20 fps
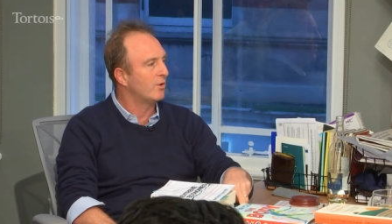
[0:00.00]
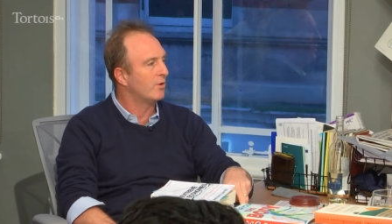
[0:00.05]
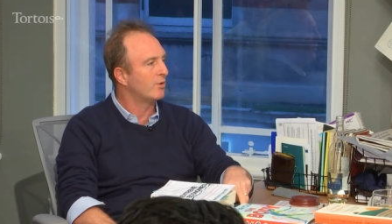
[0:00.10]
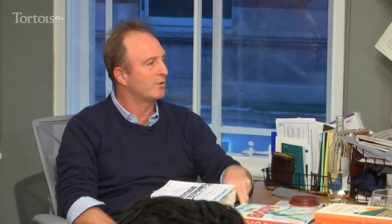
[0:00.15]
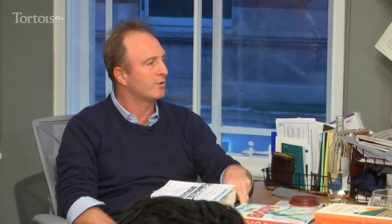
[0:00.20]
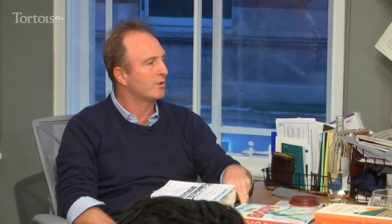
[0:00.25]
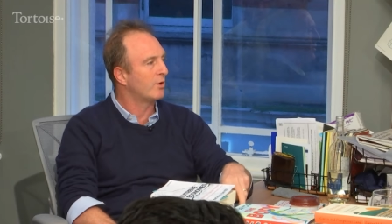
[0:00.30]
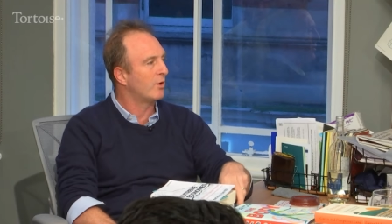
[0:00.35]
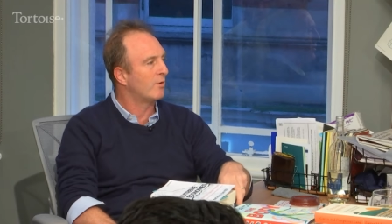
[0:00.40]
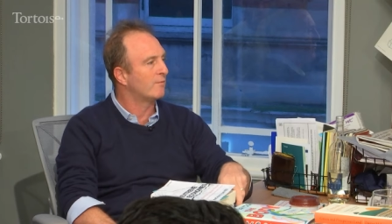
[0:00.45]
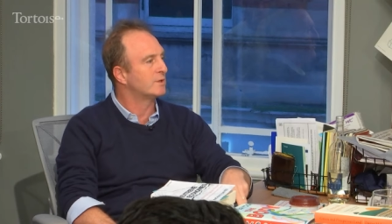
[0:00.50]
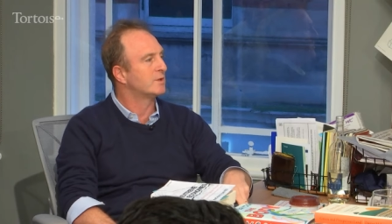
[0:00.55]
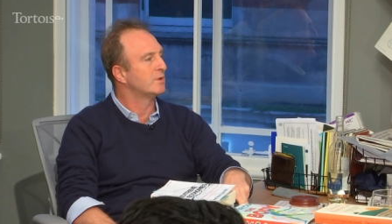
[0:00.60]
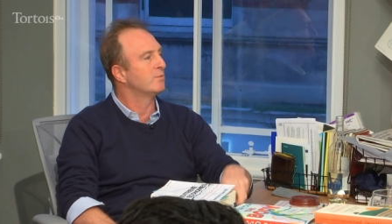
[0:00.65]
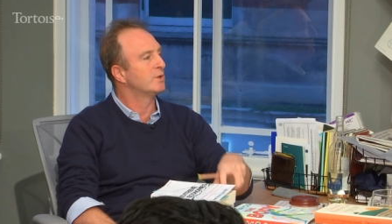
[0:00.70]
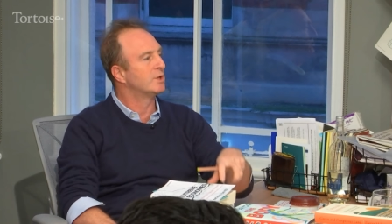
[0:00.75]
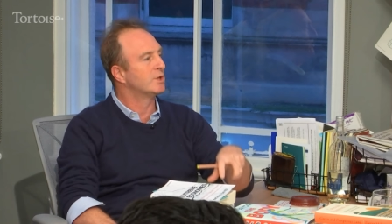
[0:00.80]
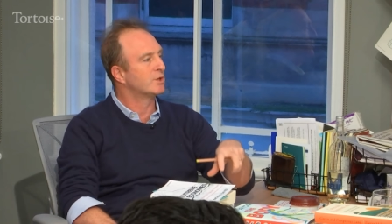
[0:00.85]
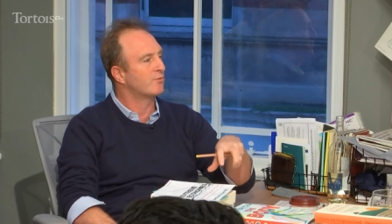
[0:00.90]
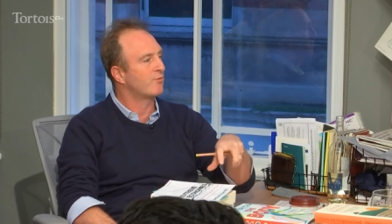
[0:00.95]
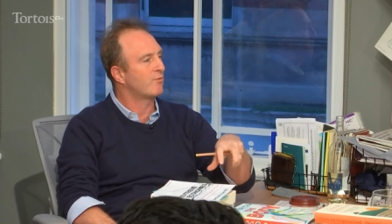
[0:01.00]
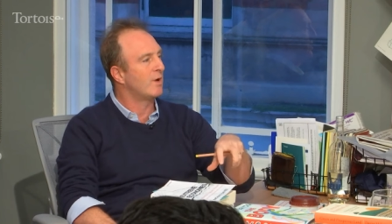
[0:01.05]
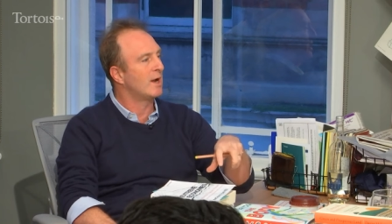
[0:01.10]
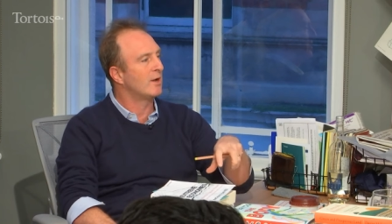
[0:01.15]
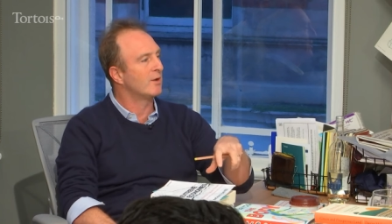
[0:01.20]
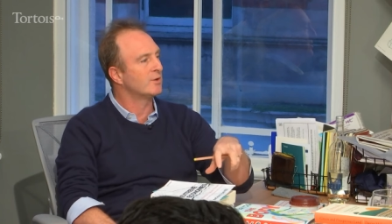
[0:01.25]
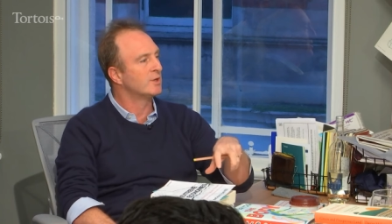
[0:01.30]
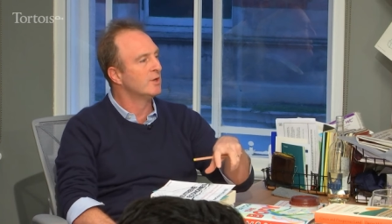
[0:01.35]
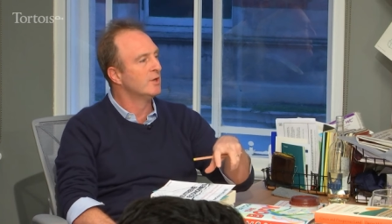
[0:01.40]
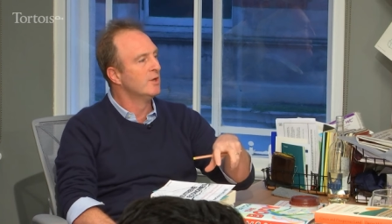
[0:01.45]
got, obviously, which is
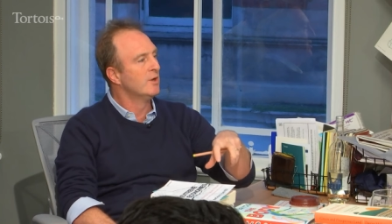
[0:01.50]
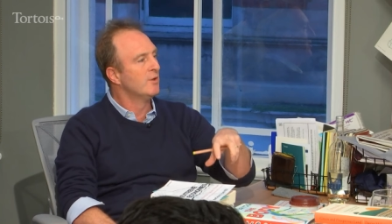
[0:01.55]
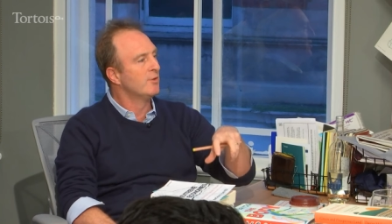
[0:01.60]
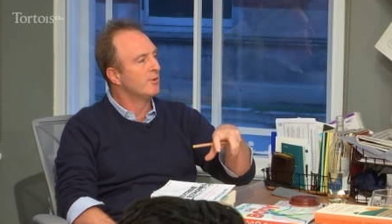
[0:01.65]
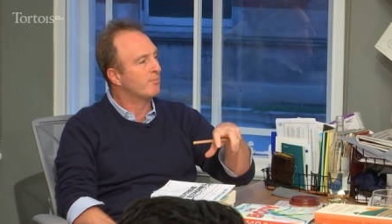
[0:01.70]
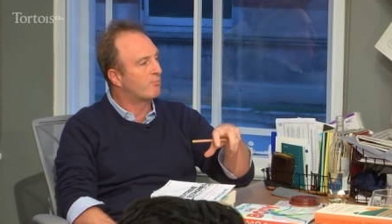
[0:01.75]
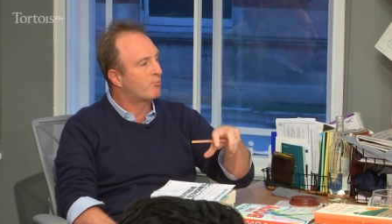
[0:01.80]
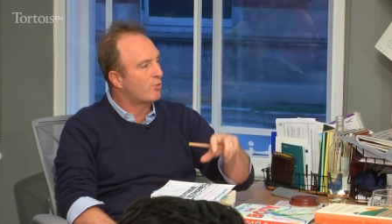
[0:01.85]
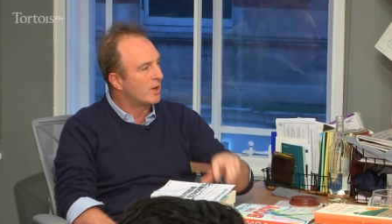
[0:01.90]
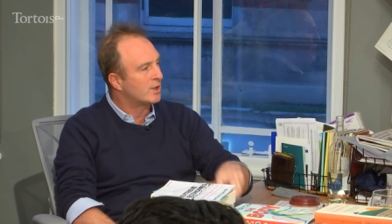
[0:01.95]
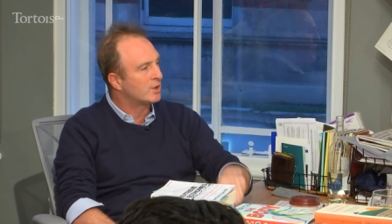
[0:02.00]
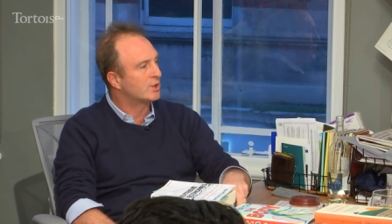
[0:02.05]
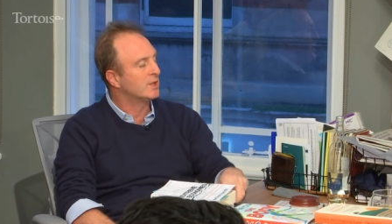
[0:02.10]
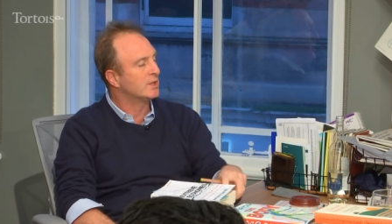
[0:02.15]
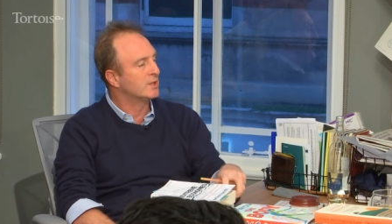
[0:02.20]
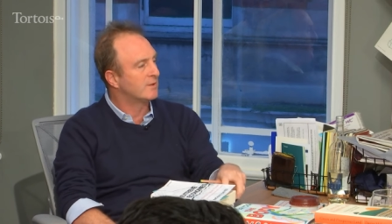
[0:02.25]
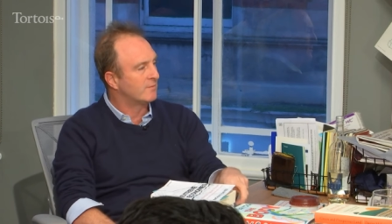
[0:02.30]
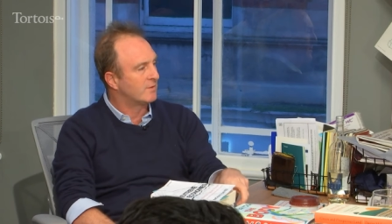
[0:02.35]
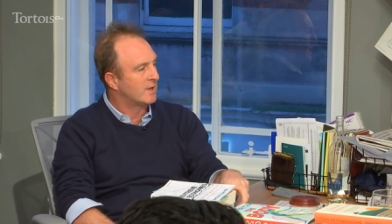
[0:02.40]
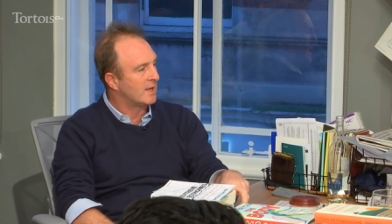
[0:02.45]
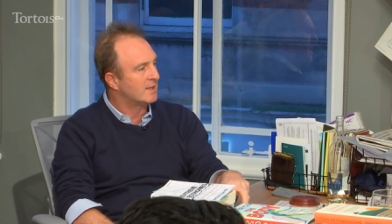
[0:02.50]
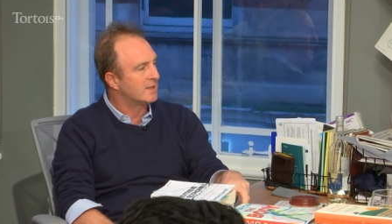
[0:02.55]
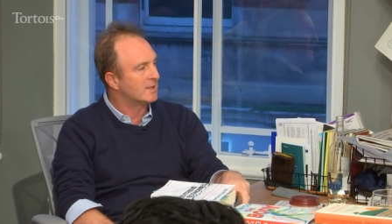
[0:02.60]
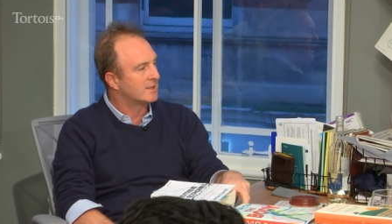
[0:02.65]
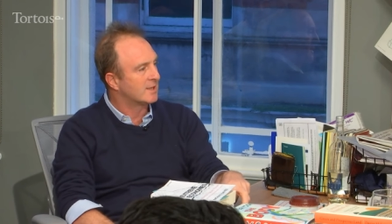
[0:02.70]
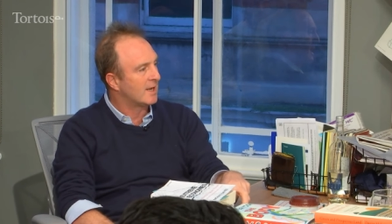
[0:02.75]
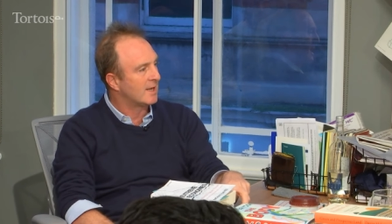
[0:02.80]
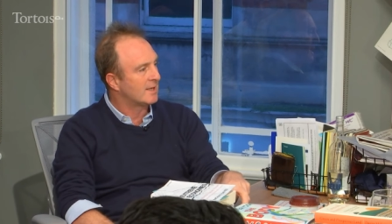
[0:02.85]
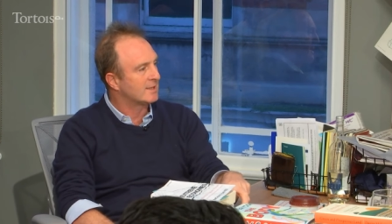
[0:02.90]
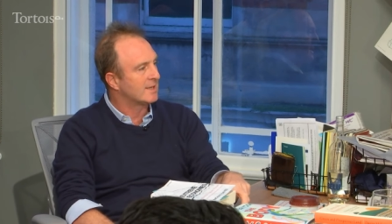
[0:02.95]
around the prejudice of data
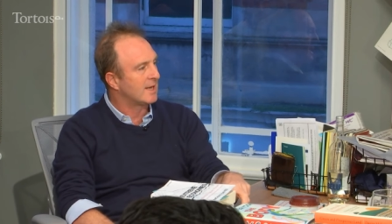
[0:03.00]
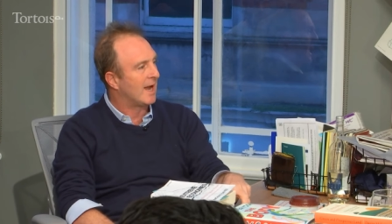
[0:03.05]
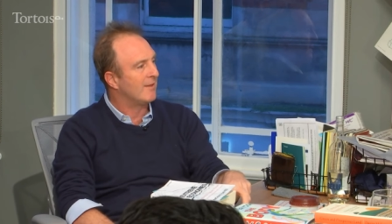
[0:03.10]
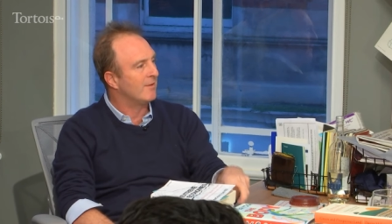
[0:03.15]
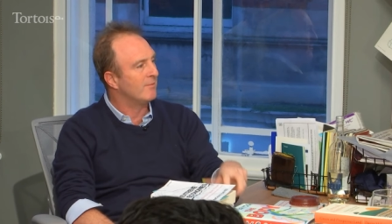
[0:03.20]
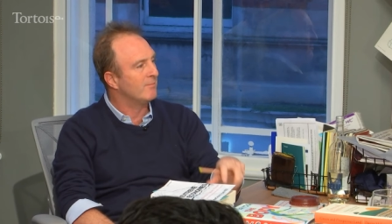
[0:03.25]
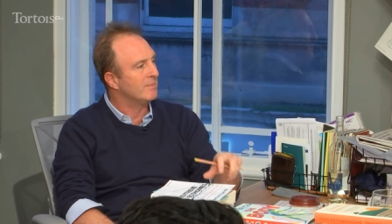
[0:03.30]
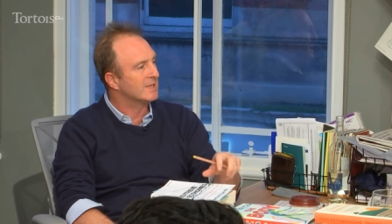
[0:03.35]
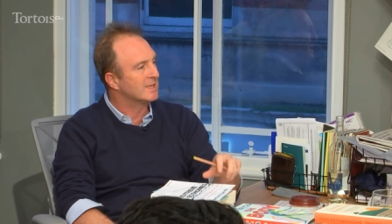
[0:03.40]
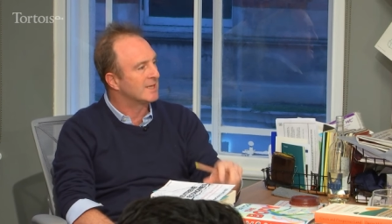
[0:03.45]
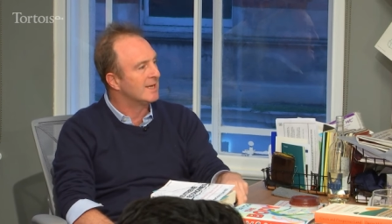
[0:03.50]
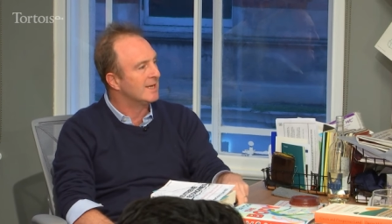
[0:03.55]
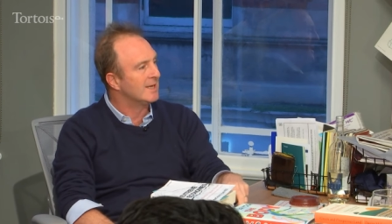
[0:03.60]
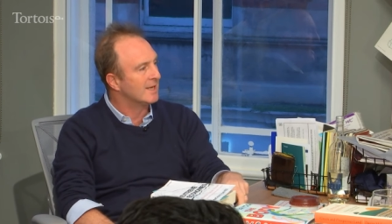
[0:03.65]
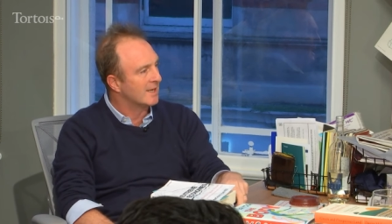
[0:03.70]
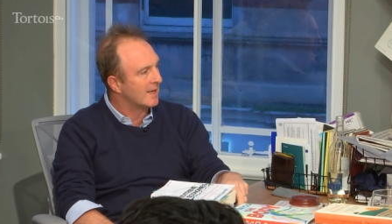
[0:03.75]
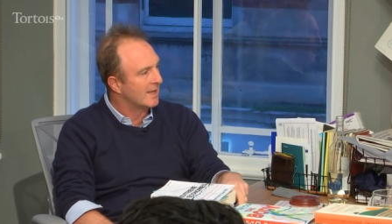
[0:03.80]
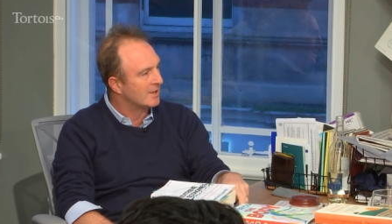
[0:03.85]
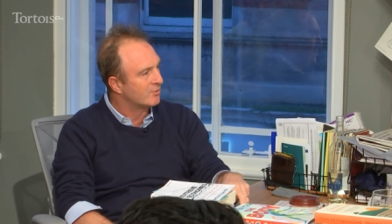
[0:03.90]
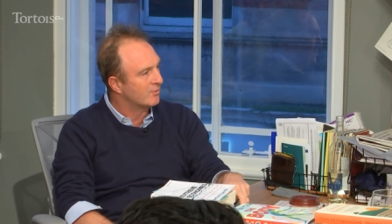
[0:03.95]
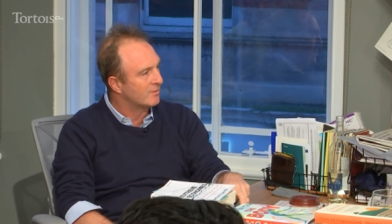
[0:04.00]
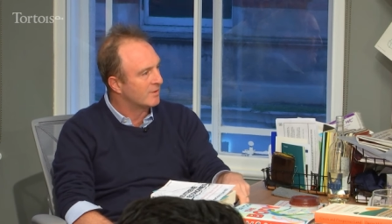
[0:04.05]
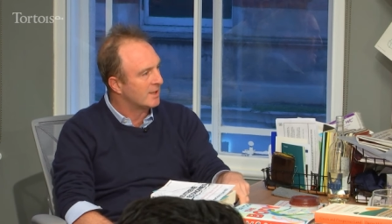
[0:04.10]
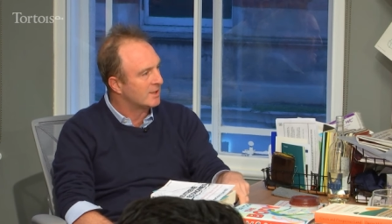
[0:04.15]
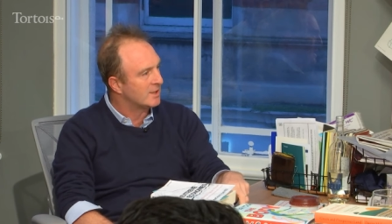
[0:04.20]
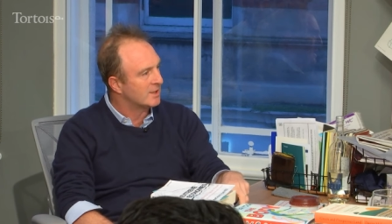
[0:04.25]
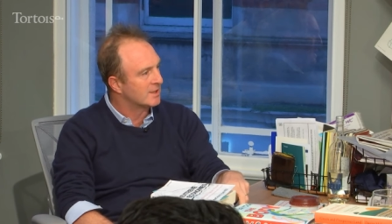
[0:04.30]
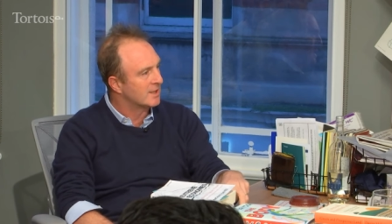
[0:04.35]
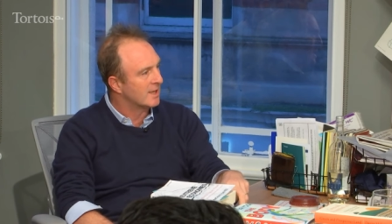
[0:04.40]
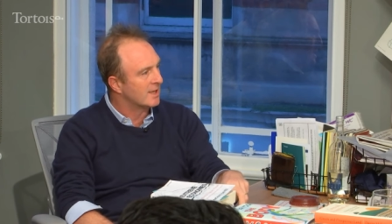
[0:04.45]
sets and the misleading nature of
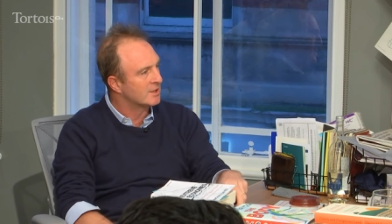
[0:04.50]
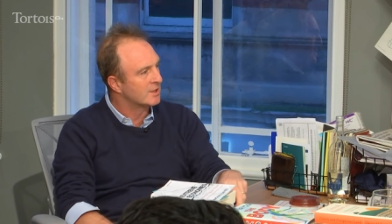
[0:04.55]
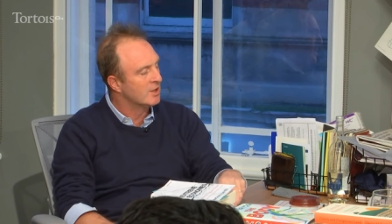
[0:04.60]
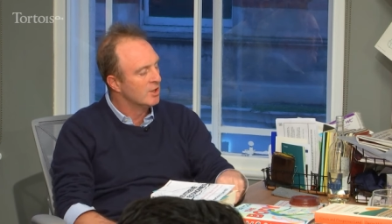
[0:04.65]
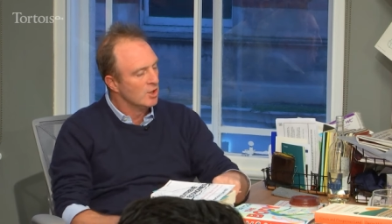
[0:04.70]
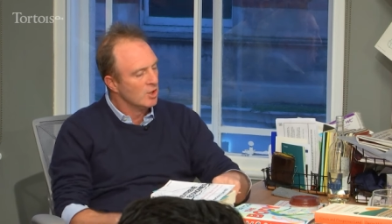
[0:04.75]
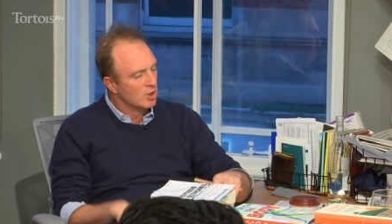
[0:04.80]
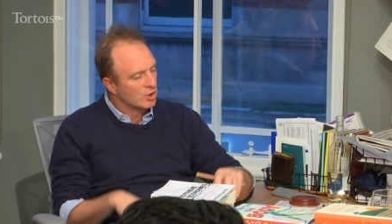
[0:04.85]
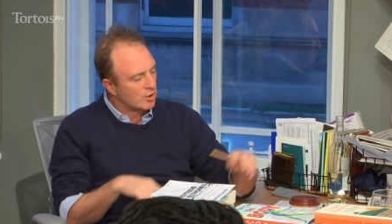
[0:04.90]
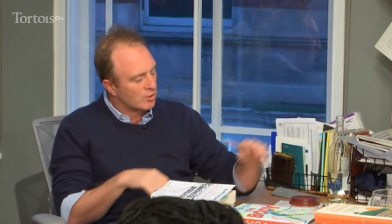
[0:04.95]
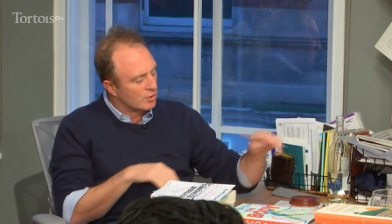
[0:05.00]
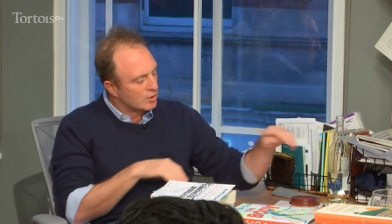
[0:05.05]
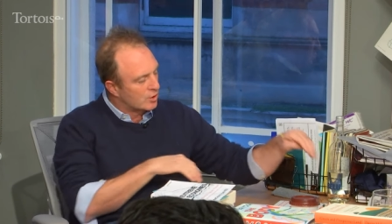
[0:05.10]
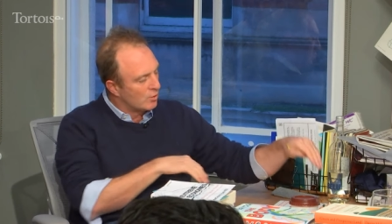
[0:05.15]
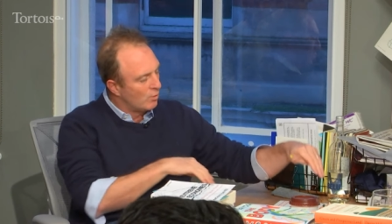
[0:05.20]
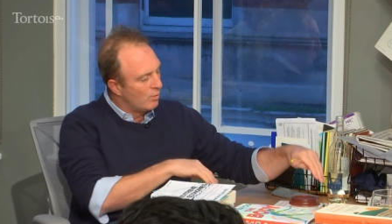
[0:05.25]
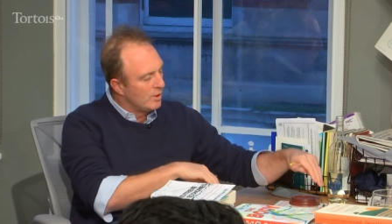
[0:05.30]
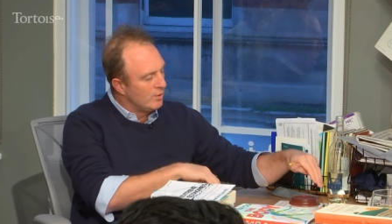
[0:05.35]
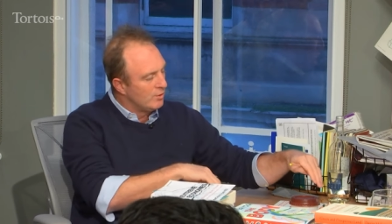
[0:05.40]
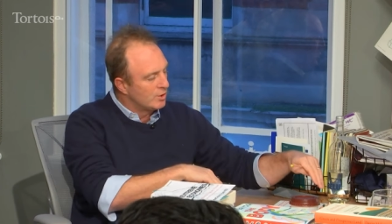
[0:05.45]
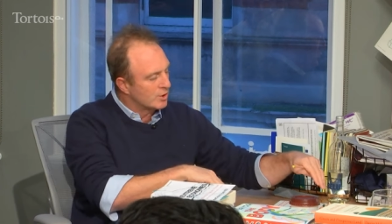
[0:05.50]
data sets. Sure. So will